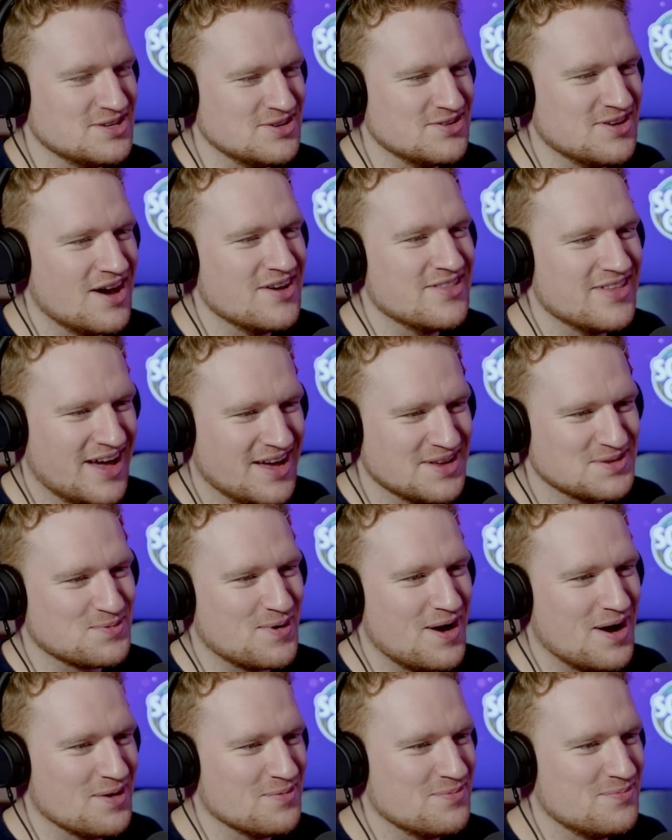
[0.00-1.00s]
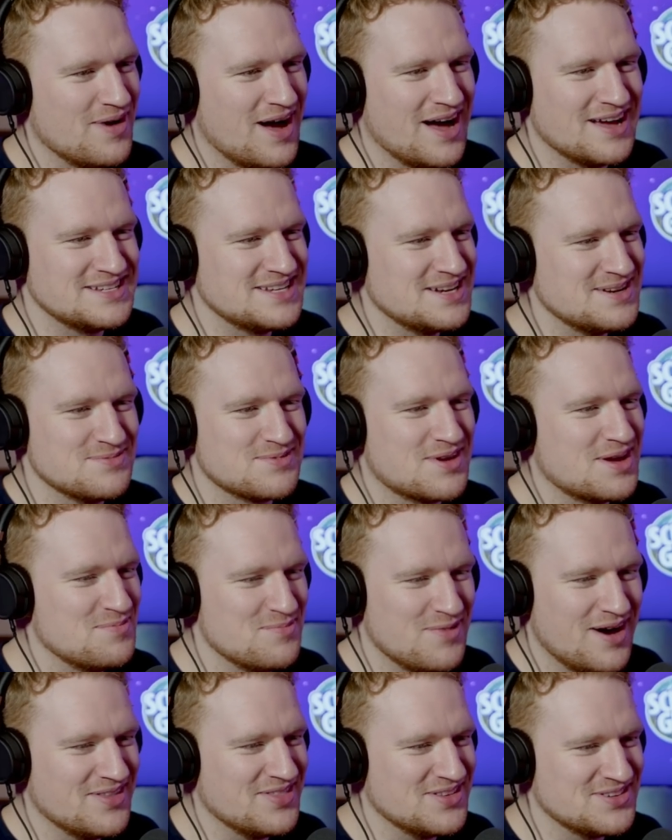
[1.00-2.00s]
your... do know that as well, but I didn't
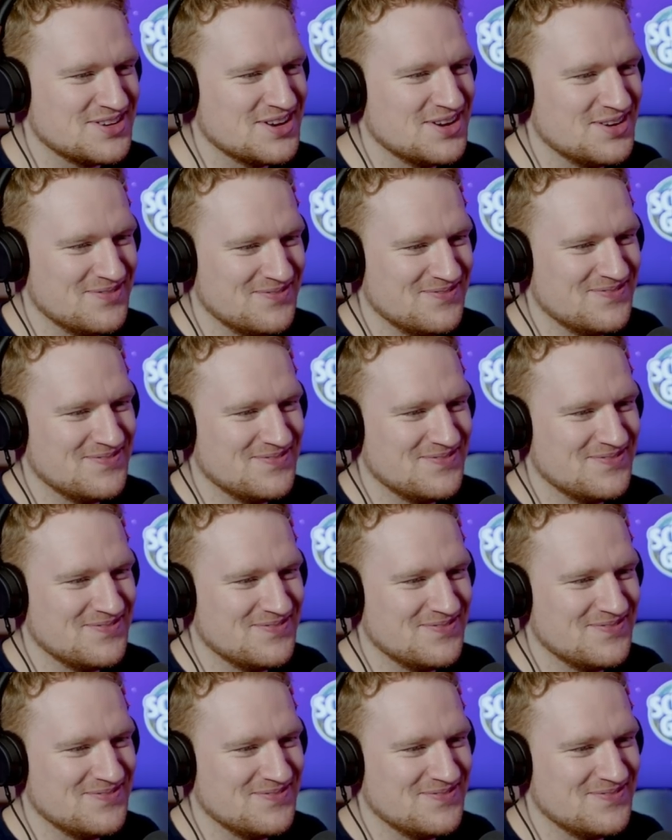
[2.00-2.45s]
combine the two.